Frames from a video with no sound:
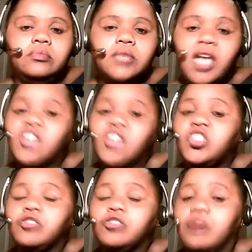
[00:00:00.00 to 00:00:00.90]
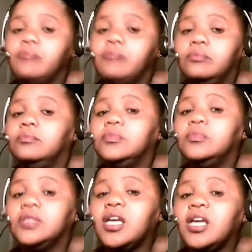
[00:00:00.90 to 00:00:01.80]
cashier
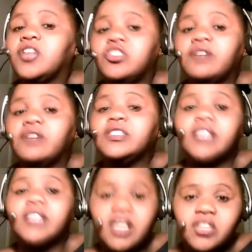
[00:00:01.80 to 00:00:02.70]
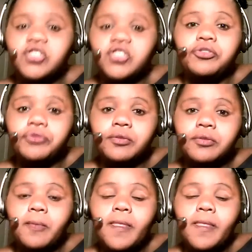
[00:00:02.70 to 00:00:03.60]
cashier. I've done cashiering
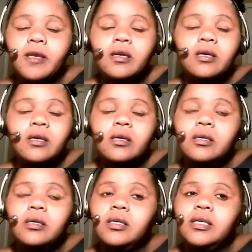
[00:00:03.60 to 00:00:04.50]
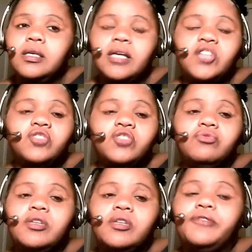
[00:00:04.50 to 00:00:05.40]
and I just
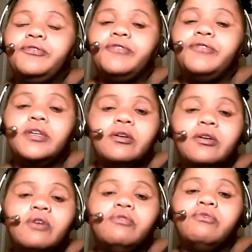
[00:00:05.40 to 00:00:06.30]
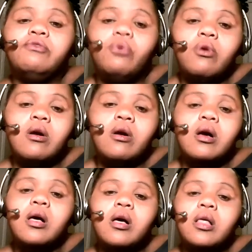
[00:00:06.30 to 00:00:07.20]
really feel for
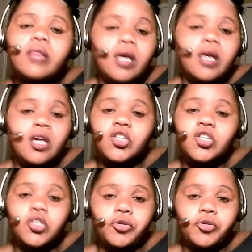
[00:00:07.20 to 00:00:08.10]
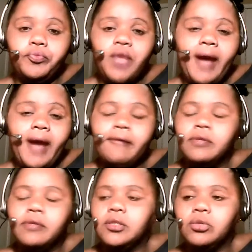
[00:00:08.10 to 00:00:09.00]
the cashier. I
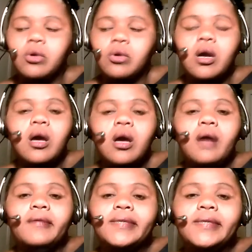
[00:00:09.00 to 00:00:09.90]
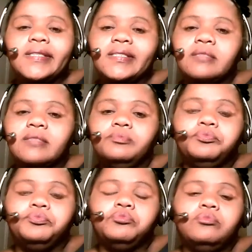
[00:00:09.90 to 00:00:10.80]
really do because
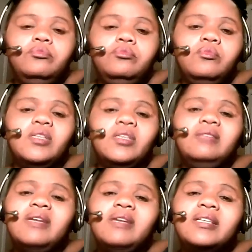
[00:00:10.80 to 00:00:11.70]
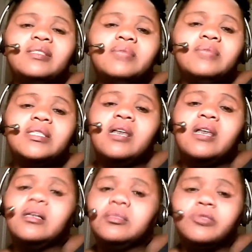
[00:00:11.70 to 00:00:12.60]
you have some of these
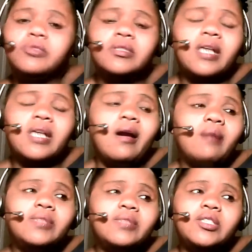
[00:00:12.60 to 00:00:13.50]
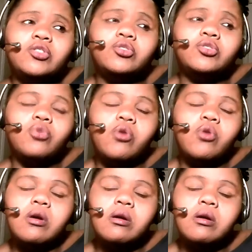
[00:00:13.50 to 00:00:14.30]
customers that comes in a store